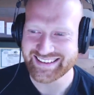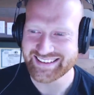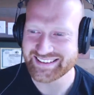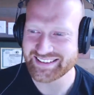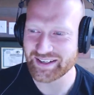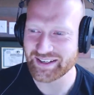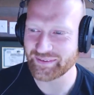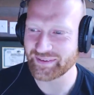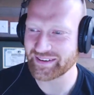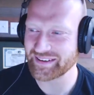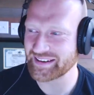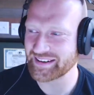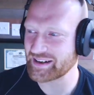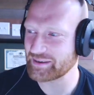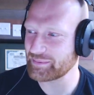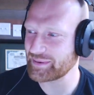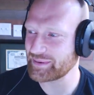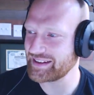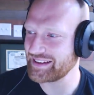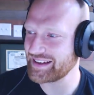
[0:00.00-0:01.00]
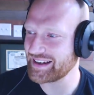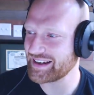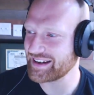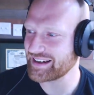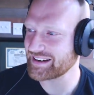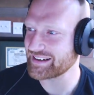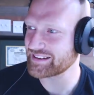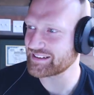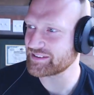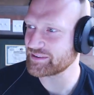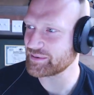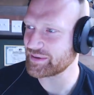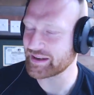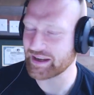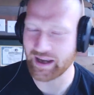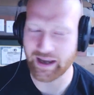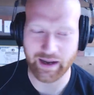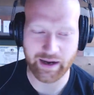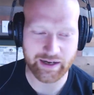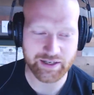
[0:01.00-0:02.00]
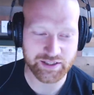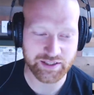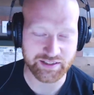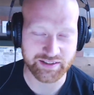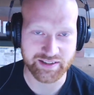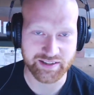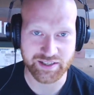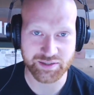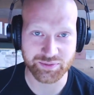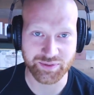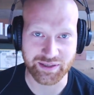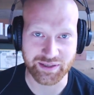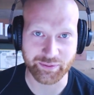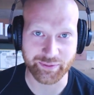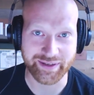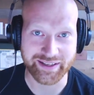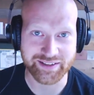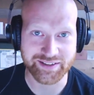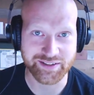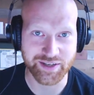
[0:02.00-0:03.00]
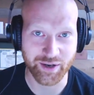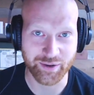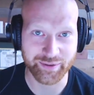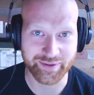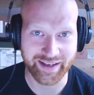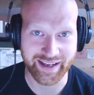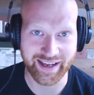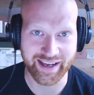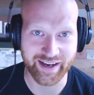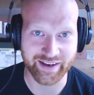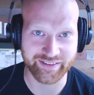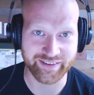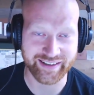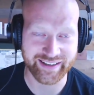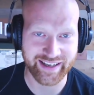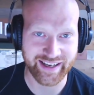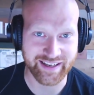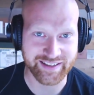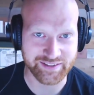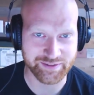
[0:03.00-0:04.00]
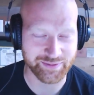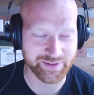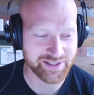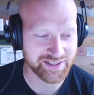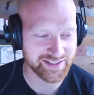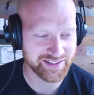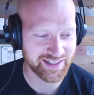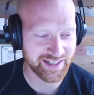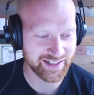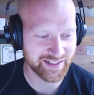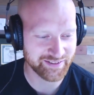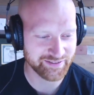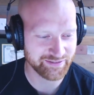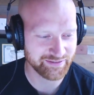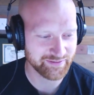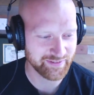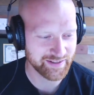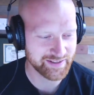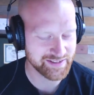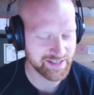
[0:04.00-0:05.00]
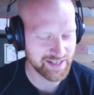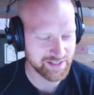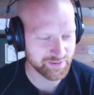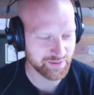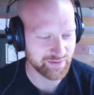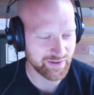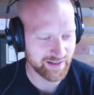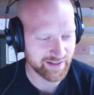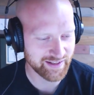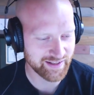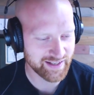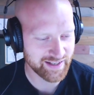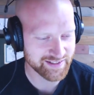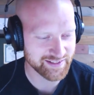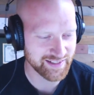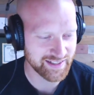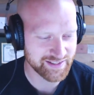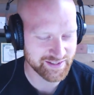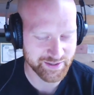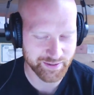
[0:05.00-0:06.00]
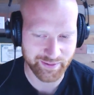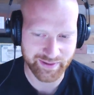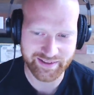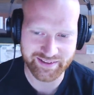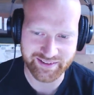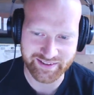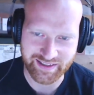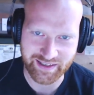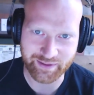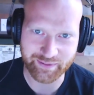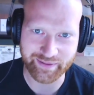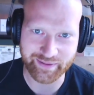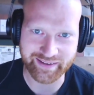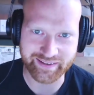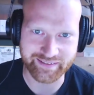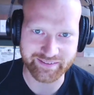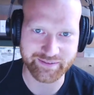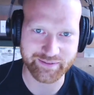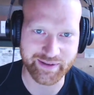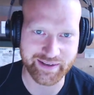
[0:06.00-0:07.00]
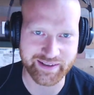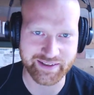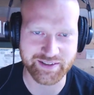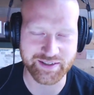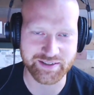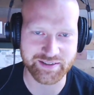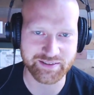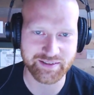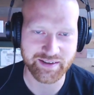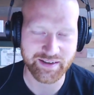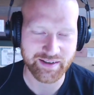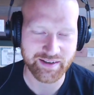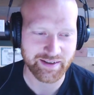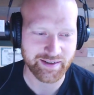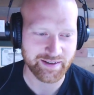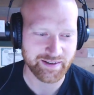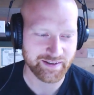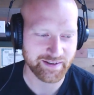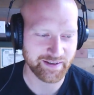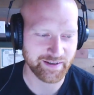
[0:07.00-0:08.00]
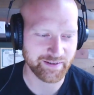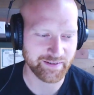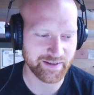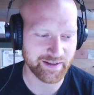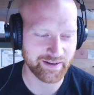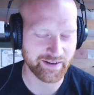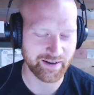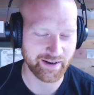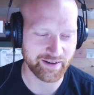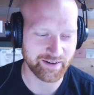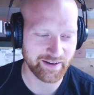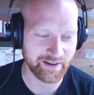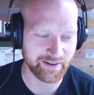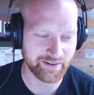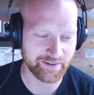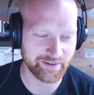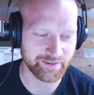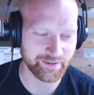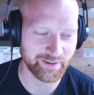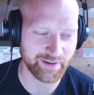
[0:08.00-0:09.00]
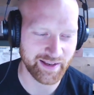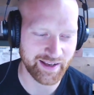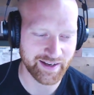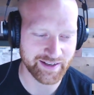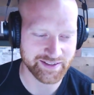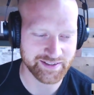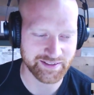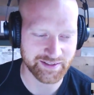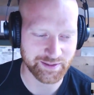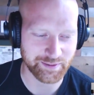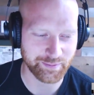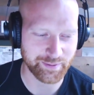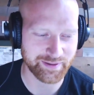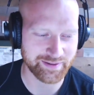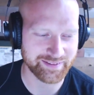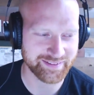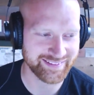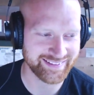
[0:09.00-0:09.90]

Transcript: So we're going to be doing, actually this week we don't have a guest, which is kind of, it's nice. We've had a guest the last 2 weeks and now we can just, let our hair down and relax a little bit.